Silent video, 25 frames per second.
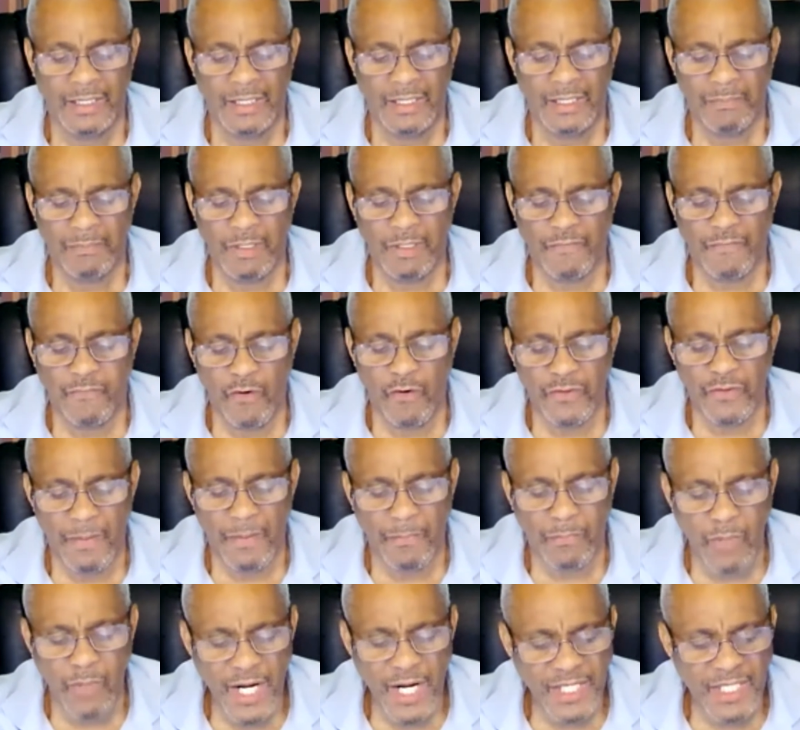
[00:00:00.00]
Before the
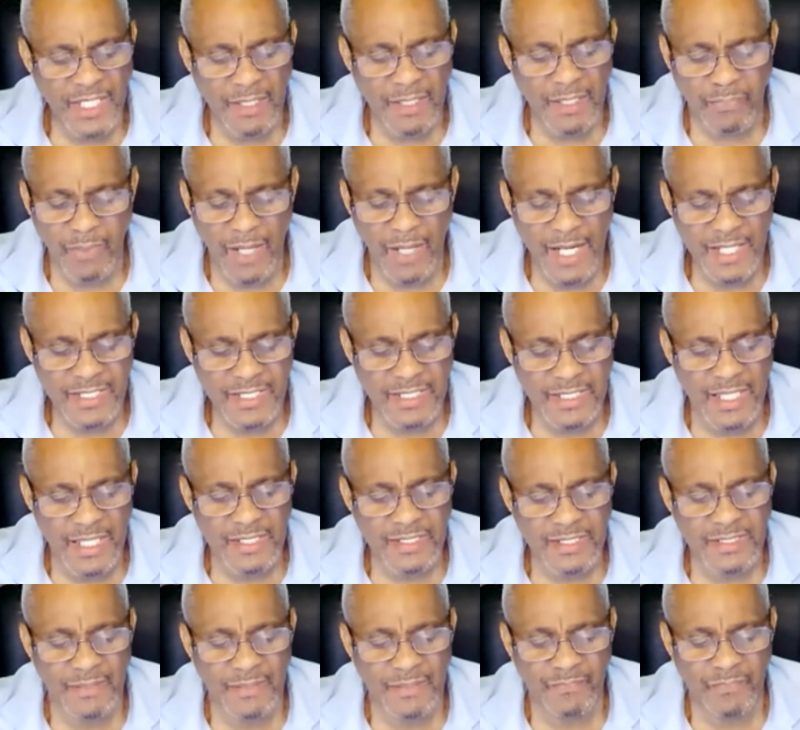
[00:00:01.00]
breaking
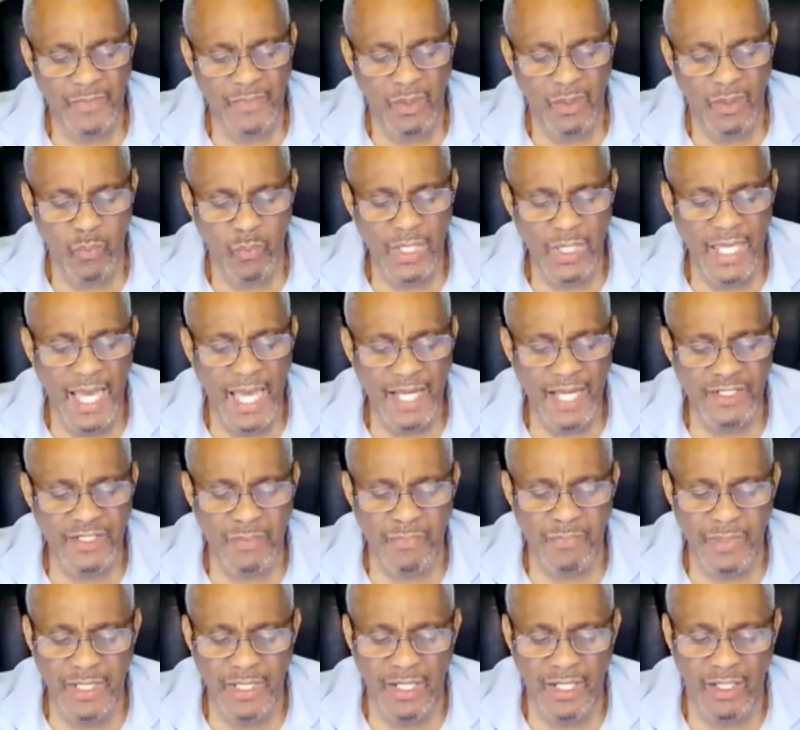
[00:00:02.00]
process, we had to
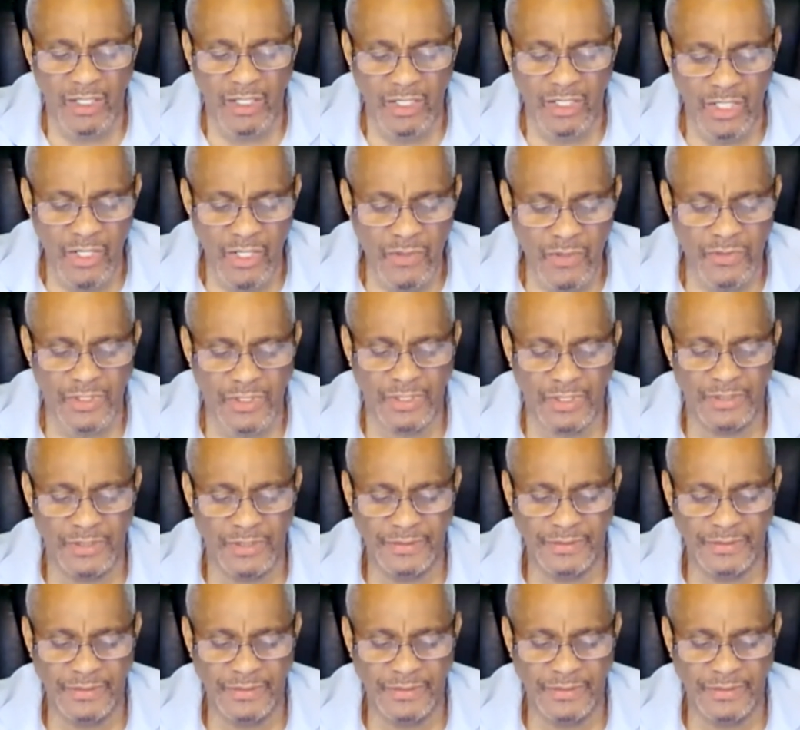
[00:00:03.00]
be alert